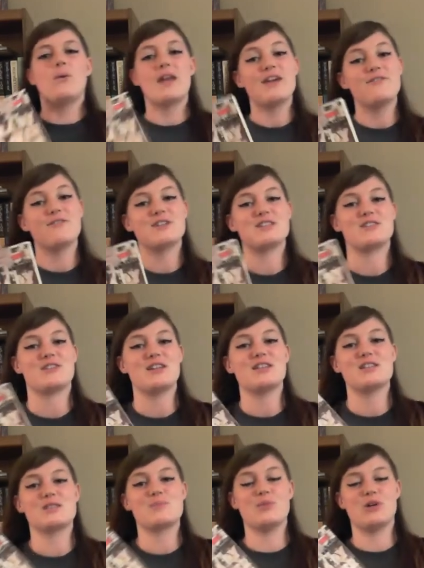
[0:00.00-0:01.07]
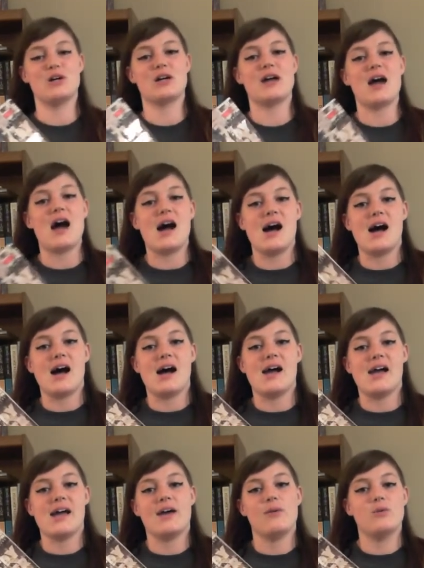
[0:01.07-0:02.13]
I first read this book,
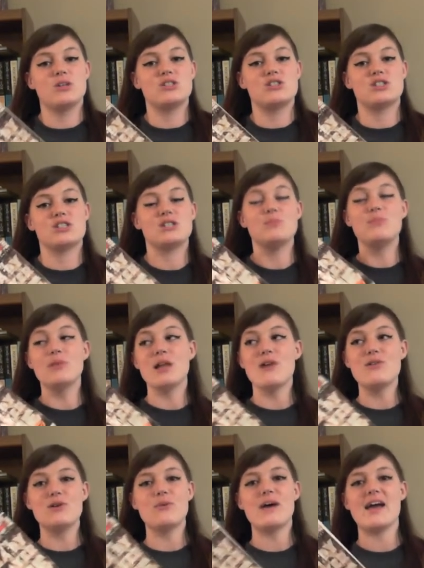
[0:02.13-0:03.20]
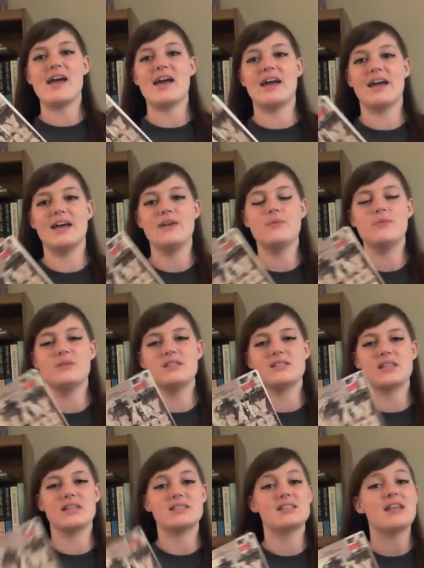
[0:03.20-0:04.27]
I was just blown away. It was
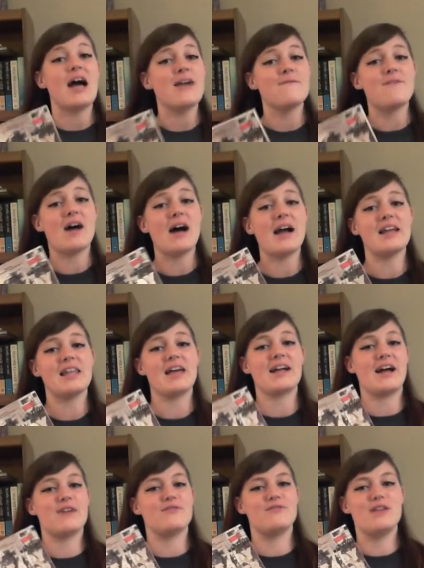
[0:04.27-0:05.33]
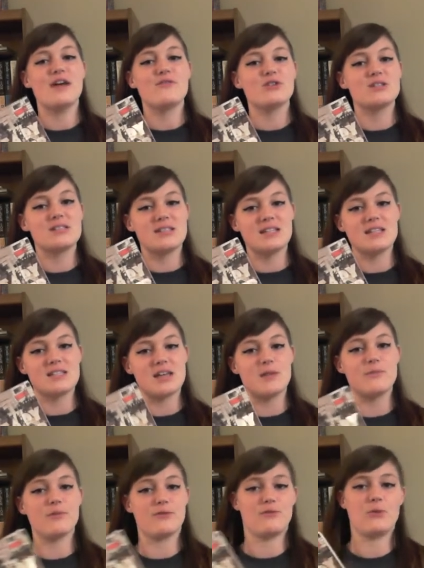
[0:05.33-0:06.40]
sci-fi like I've never seen it done
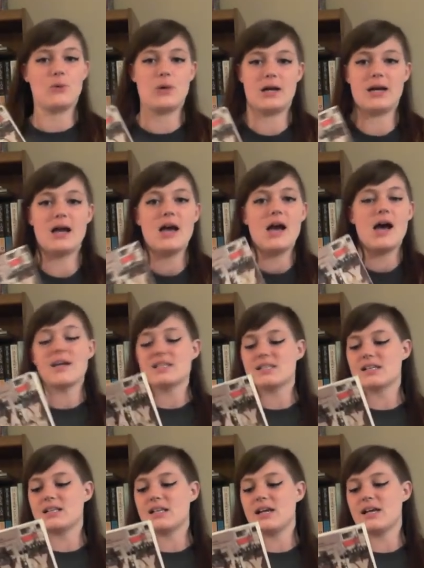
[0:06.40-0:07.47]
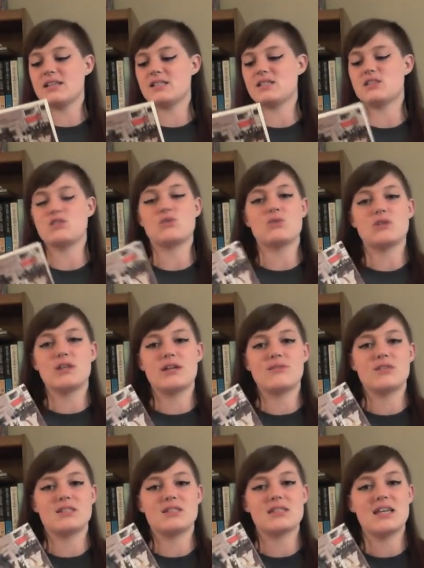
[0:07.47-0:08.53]
before. Basically, it's the story of
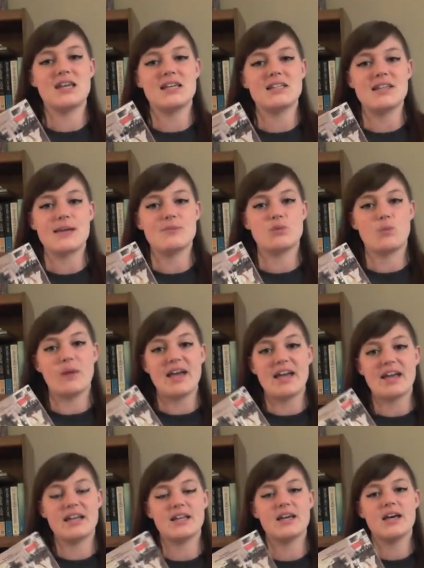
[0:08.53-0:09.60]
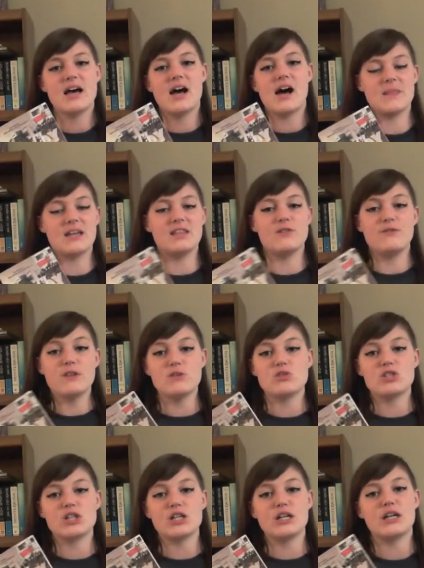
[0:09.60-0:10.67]
this kid named Wade uh, in the
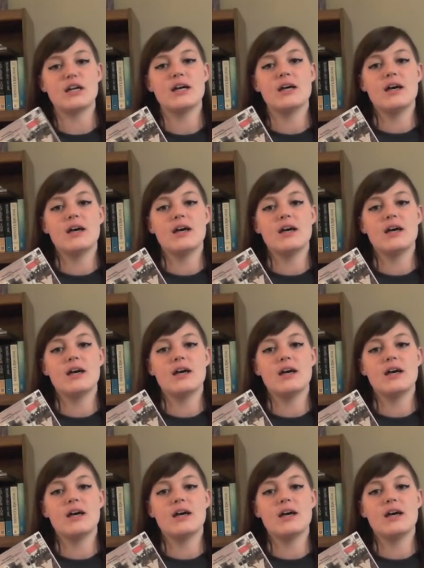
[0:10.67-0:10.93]
future.